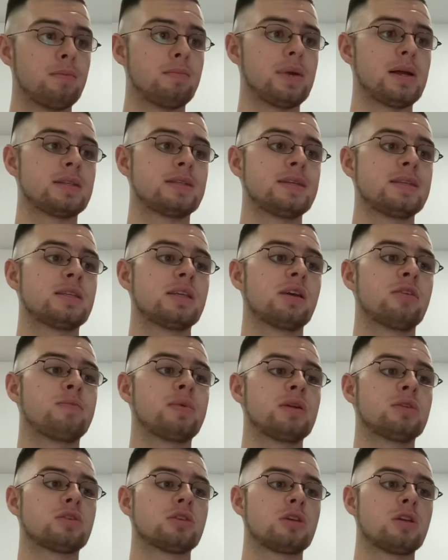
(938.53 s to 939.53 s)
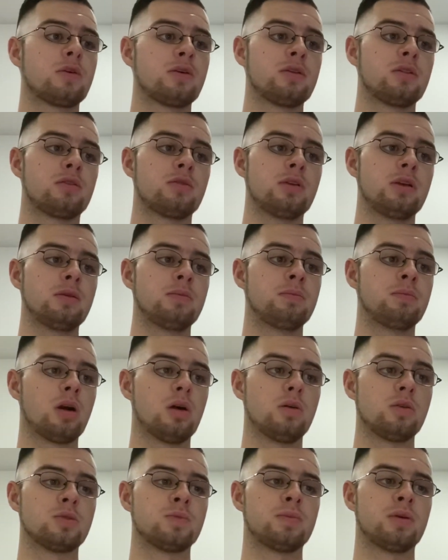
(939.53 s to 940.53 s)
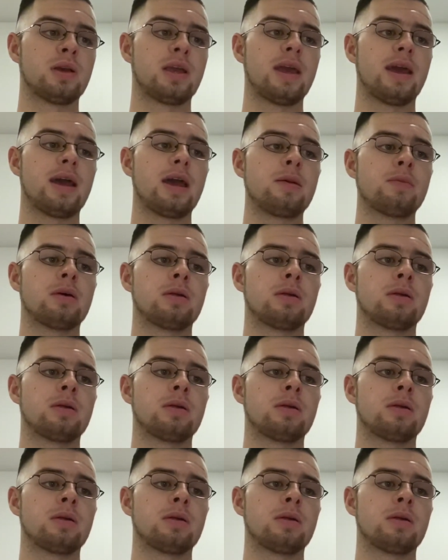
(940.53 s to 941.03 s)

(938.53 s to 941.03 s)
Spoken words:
Man City have been scoring 3 goals per game,